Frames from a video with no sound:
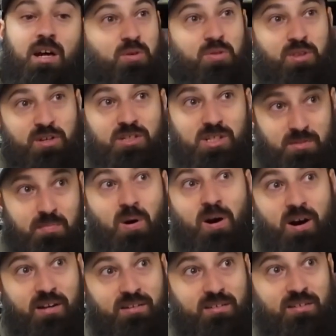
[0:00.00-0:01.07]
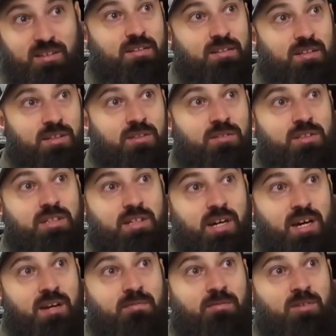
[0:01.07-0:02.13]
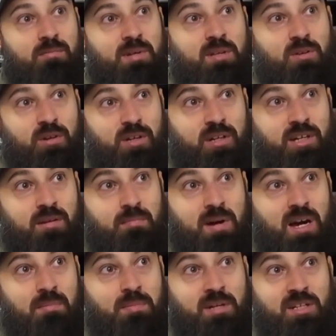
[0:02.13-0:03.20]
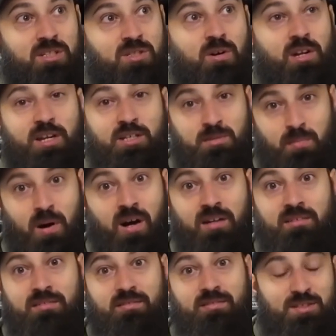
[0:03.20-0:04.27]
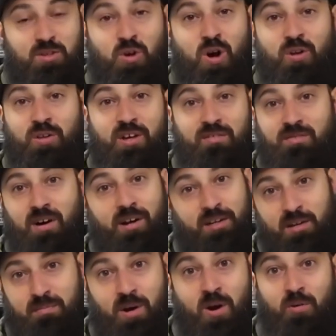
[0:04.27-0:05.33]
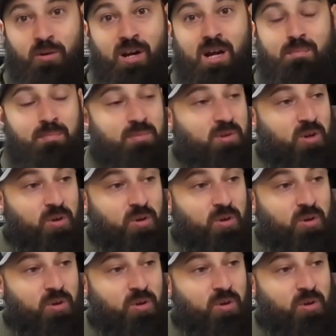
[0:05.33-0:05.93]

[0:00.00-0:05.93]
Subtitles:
So this spot literally came from me looking at a map, and it's not a spot. It's not like finding a boat ramp.